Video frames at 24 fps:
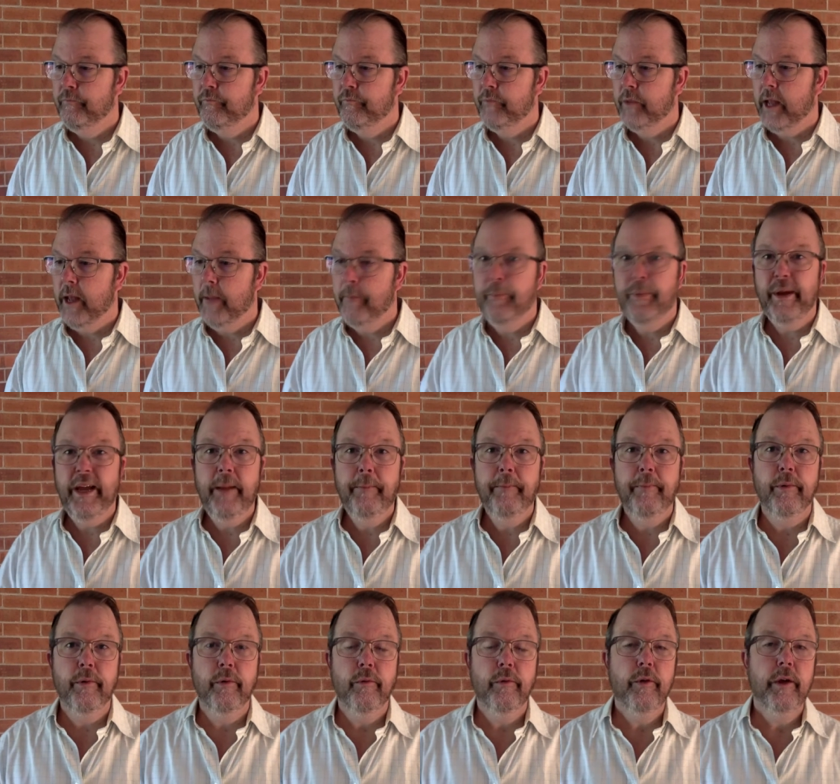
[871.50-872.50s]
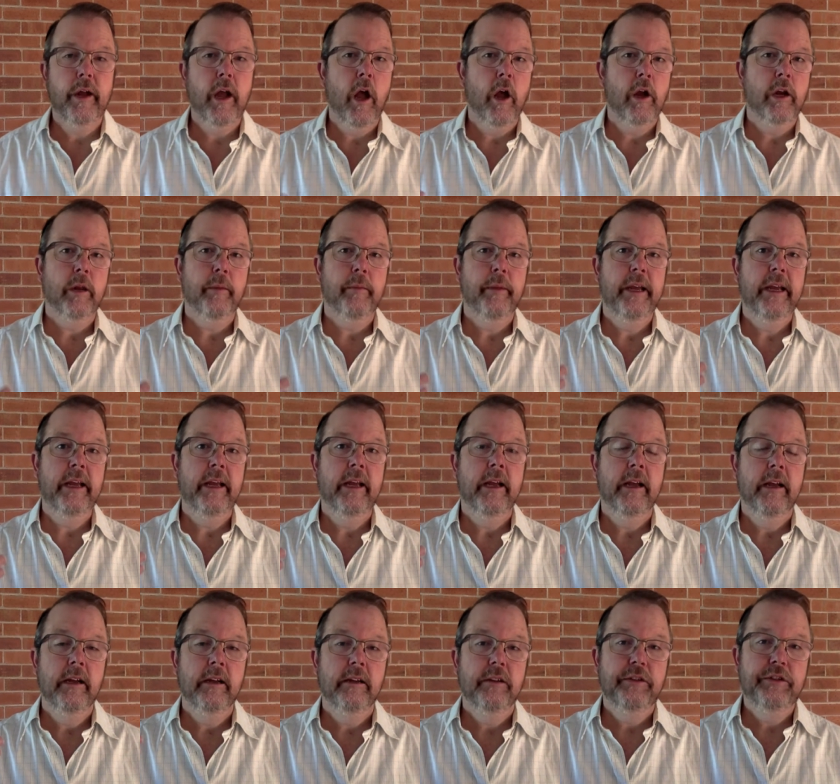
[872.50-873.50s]
Are people going to be
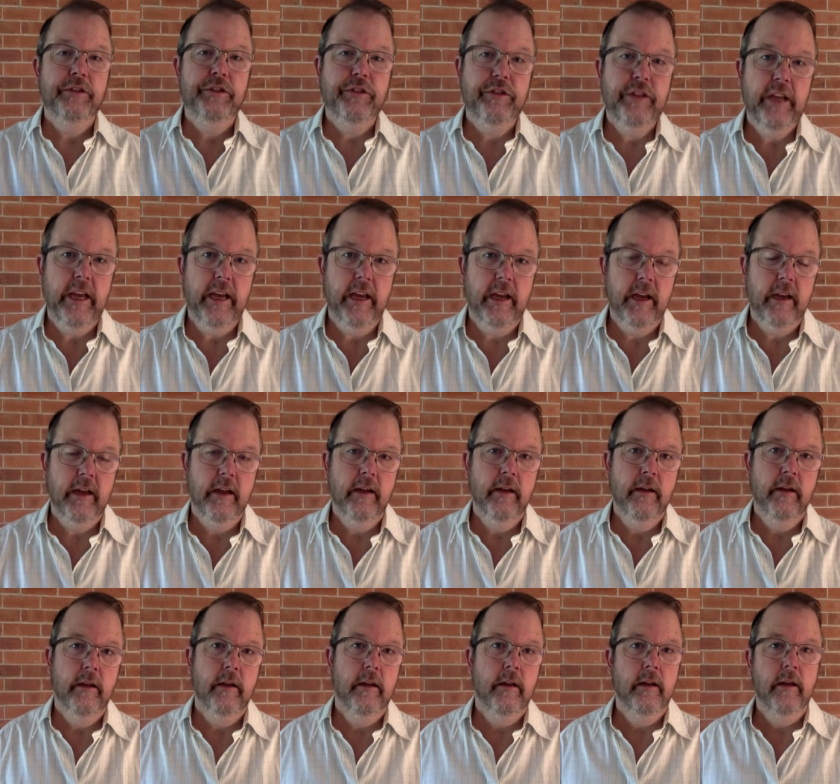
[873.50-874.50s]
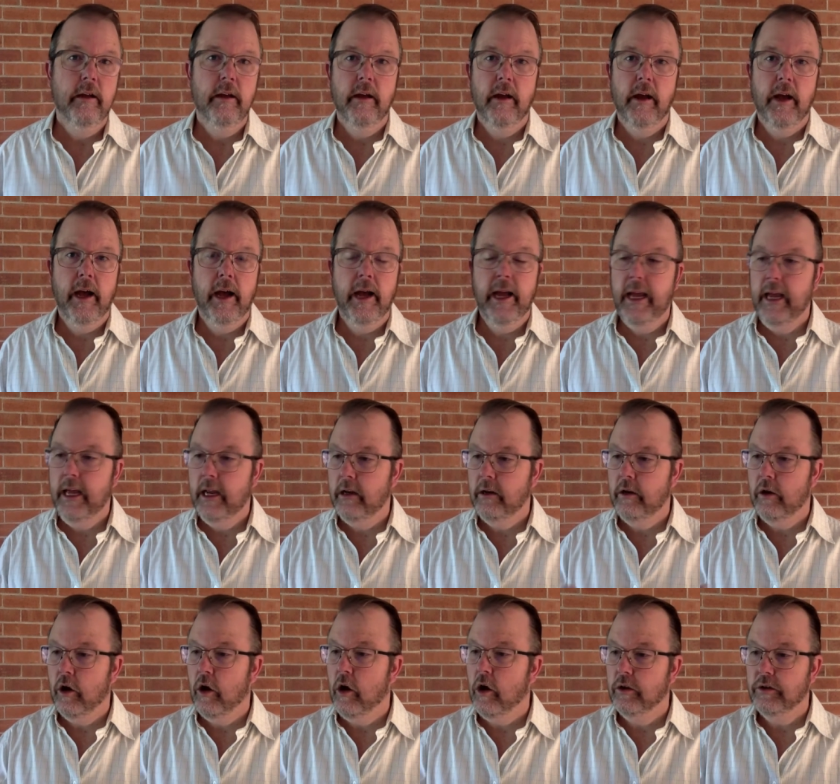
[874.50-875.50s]
sick uh, in
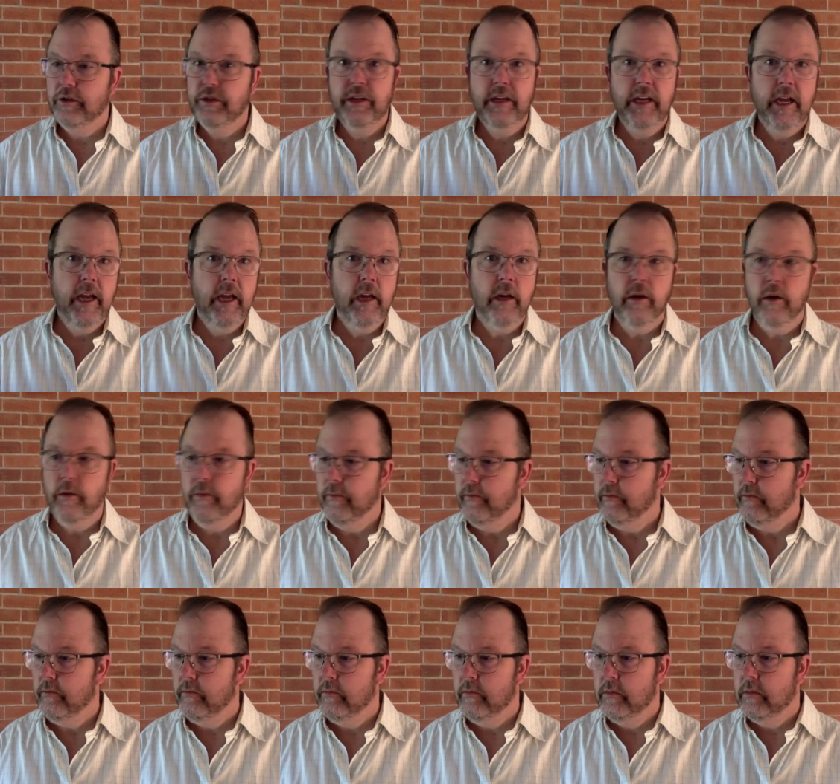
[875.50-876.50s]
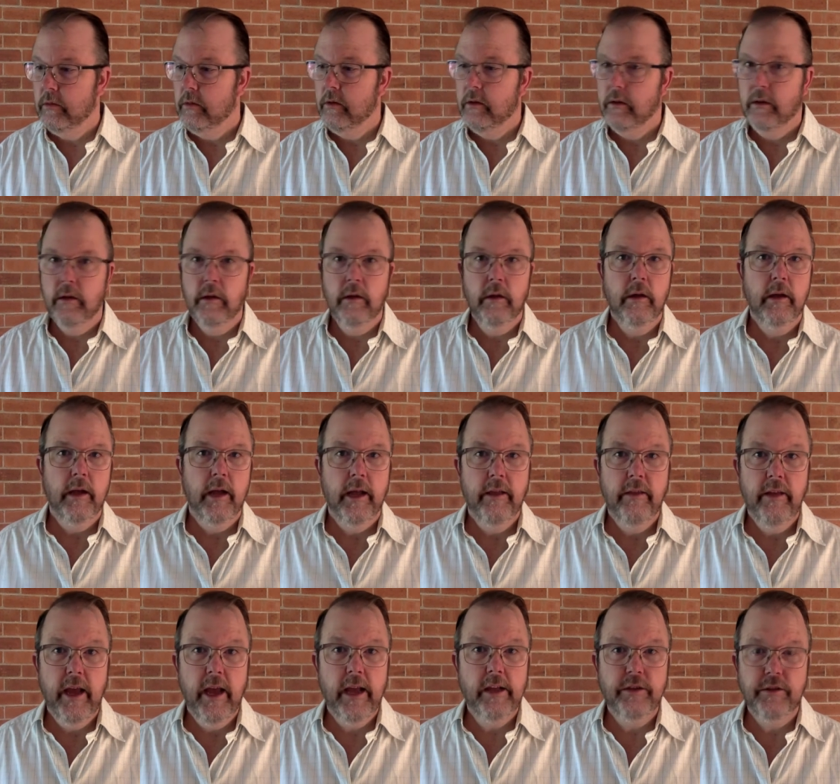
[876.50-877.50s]
God's kingdom? And the
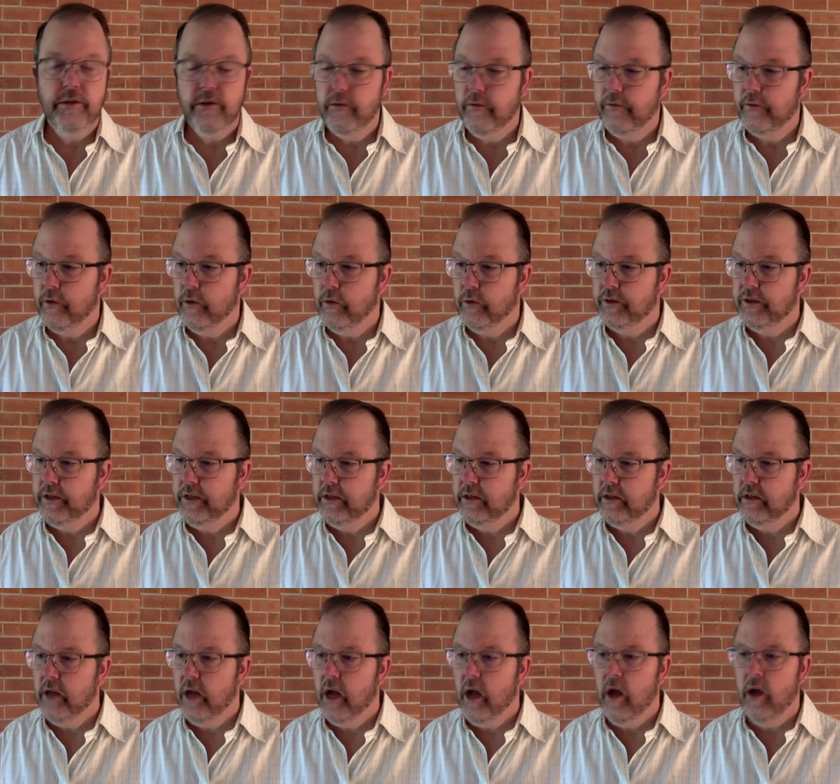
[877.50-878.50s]
answer, of course, is no.